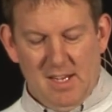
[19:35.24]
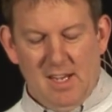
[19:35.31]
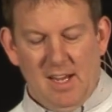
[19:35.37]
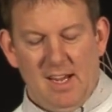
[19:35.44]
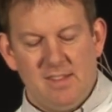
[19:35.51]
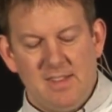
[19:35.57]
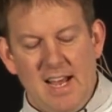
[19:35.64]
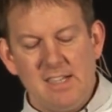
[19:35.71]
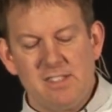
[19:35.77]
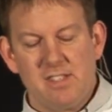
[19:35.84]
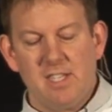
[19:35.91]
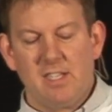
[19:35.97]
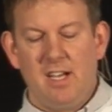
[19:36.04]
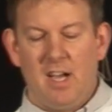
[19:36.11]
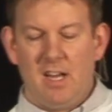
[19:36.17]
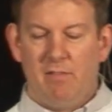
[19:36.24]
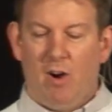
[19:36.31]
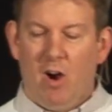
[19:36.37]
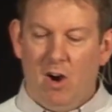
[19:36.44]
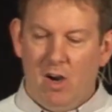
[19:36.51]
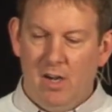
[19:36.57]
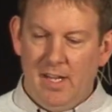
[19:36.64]
And that's the kind of
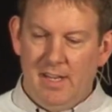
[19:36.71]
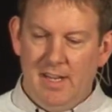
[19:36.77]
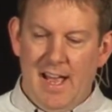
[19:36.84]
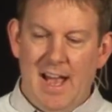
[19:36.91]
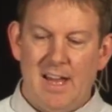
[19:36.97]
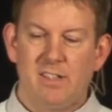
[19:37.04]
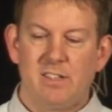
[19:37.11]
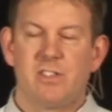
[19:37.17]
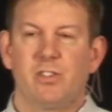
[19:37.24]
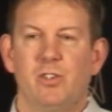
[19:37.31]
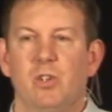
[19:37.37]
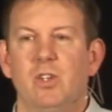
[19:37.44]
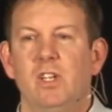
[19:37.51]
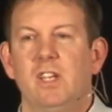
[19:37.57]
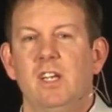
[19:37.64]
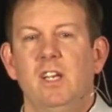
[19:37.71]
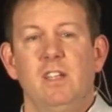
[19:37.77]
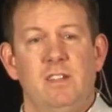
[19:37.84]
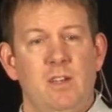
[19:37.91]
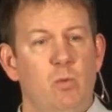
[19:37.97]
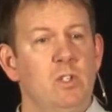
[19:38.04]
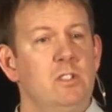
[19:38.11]
heart and attitude
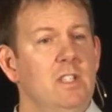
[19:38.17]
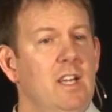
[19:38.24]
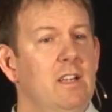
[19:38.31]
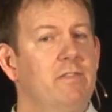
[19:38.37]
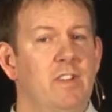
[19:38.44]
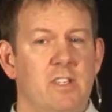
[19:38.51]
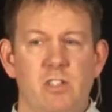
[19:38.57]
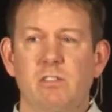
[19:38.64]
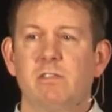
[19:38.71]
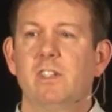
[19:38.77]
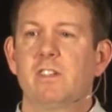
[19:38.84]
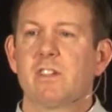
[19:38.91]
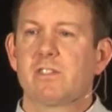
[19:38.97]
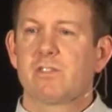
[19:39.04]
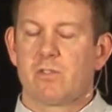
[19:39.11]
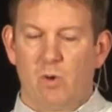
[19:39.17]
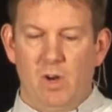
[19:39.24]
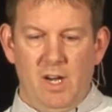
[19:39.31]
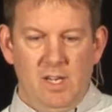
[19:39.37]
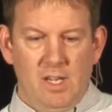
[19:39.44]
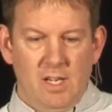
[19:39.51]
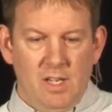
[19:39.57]
that will eventually
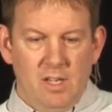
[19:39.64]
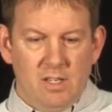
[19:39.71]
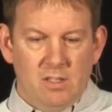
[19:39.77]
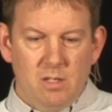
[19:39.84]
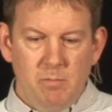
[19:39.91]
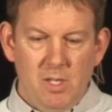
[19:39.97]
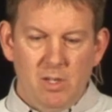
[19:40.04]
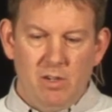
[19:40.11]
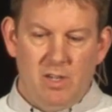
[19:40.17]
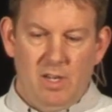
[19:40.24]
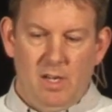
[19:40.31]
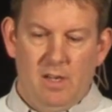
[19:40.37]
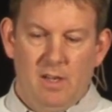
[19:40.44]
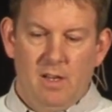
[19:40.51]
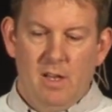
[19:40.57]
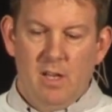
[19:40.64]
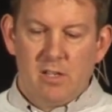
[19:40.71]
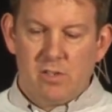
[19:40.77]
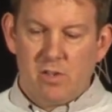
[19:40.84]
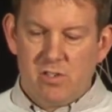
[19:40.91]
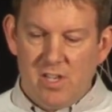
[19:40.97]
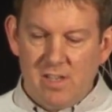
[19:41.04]
destroy community.
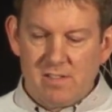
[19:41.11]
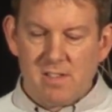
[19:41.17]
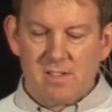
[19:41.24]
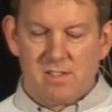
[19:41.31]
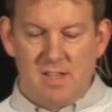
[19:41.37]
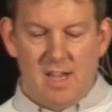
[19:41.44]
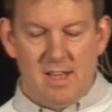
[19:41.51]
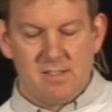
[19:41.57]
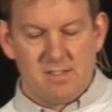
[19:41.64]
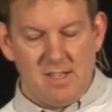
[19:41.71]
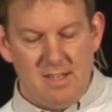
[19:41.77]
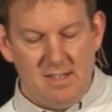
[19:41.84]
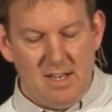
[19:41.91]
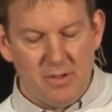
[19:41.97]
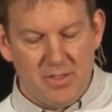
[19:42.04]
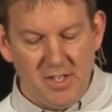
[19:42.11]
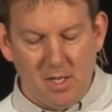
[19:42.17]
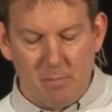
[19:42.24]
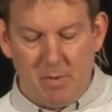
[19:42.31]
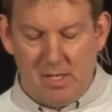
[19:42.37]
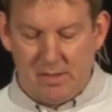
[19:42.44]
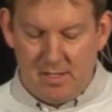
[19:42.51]
So Jesus says, and now think
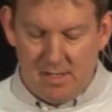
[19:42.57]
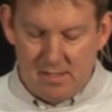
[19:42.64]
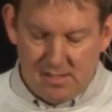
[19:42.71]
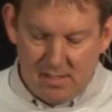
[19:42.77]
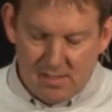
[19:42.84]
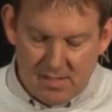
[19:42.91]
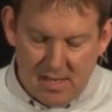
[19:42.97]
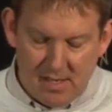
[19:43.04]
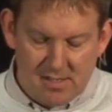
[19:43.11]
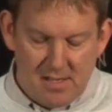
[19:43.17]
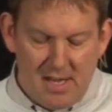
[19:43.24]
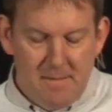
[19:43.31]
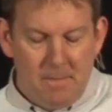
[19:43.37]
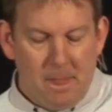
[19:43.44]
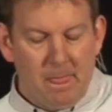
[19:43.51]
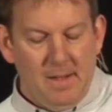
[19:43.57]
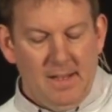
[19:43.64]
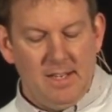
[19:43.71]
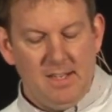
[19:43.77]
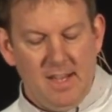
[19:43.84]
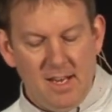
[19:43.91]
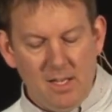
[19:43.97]
about this, he says,
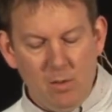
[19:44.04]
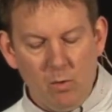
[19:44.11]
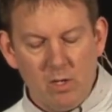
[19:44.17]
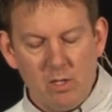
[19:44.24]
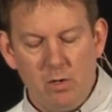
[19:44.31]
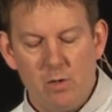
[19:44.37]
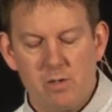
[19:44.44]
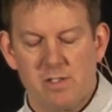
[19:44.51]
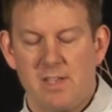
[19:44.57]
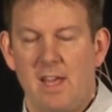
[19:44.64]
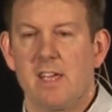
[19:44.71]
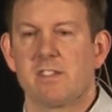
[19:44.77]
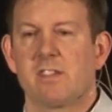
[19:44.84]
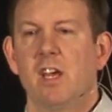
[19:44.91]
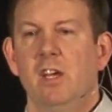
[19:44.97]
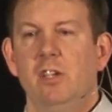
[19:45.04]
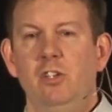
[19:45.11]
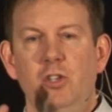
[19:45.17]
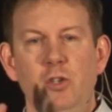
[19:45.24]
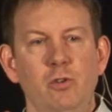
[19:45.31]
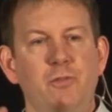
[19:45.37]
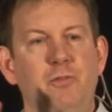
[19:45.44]
"And anyone who says,
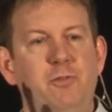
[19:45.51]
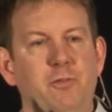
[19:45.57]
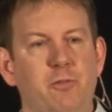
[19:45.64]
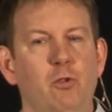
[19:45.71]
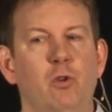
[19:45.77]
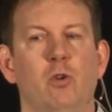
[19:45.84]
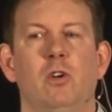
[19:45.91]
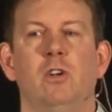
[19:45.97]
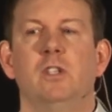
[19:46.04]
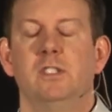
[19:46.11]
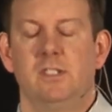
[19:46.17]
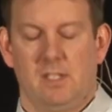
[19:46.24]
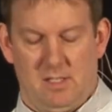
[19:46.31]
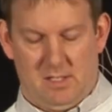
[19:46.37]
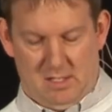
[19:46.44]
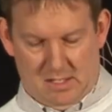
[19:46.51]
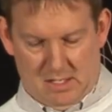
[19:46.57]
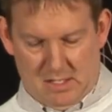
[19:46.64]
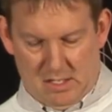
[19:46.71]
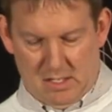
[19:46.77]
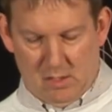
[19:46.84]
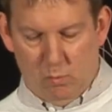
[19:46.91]
'You fool,'
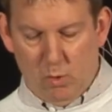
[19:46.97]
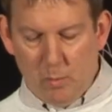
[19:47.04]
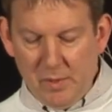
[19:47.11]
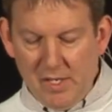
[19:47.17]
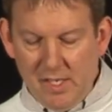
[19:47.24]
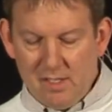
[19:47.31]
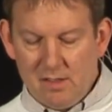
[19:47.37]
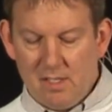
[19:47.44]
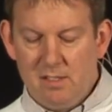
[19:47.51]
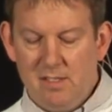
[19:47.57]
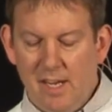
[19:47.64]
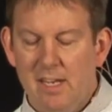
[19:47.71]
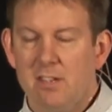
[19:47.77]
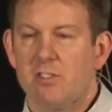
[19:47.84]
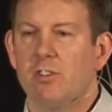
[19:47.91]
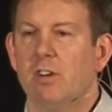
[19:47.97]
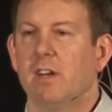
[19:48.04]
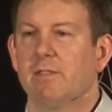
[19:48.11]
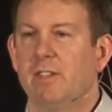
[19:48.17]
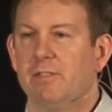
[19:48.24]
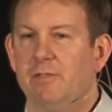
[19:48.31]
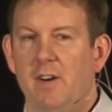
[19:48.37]
will be in the danger of
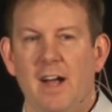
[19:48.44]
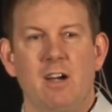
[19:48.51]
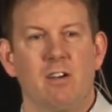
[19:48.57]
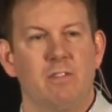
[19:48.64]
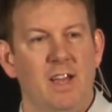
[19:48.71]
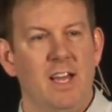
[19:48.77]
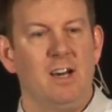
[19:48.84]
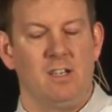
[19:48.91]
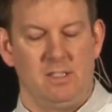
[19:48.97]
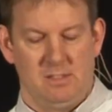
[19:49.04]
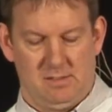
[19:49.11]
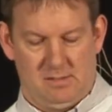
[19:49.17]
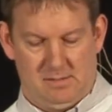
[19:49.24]
the fire of hell."